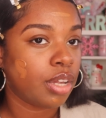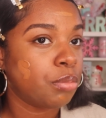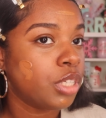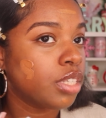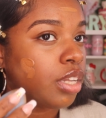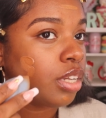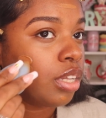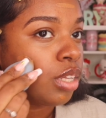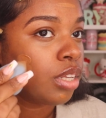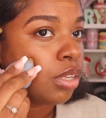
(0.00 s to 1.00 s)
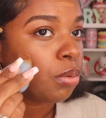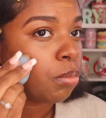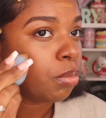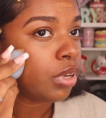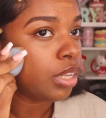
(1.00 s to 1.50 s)
I'm just gonna
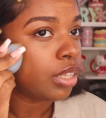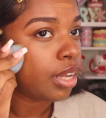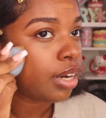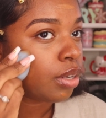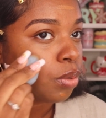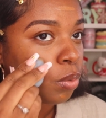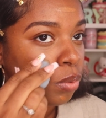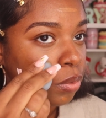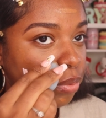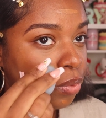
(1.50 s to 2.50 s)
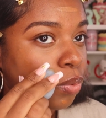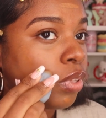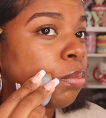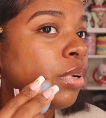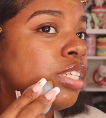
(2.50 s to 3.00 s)
blend that out
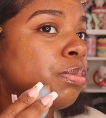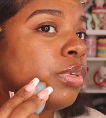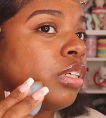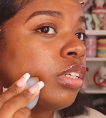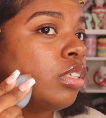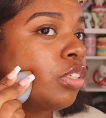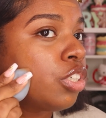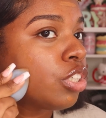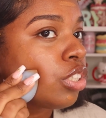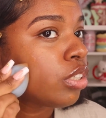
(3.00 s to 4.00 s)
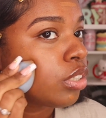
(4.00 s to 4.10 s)
with my sponge.